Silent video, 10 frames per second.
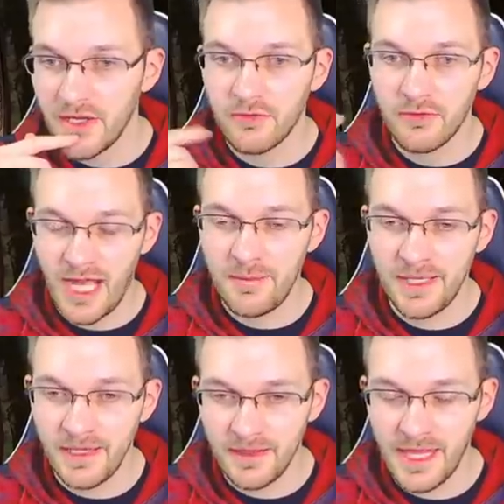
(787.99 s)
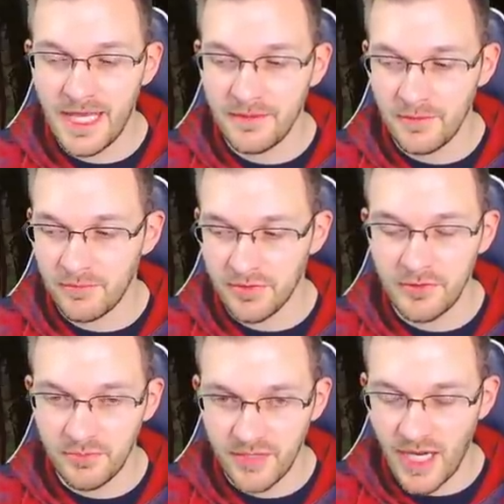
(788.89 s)
grabbing that
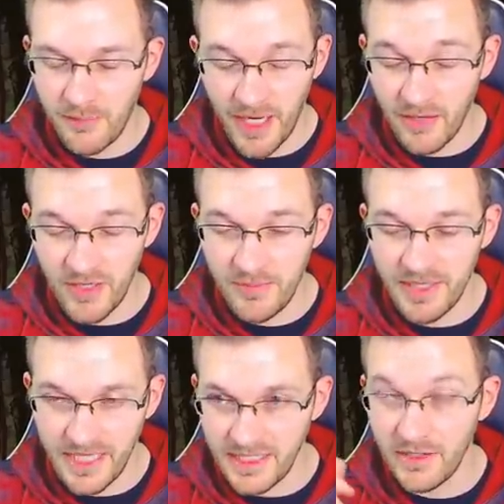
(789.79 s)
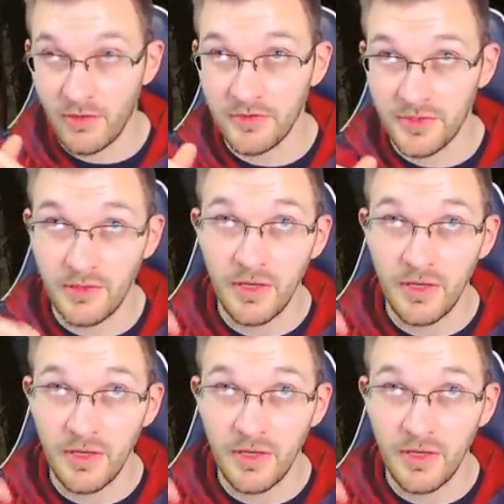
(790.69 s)
brute power weapon and then also,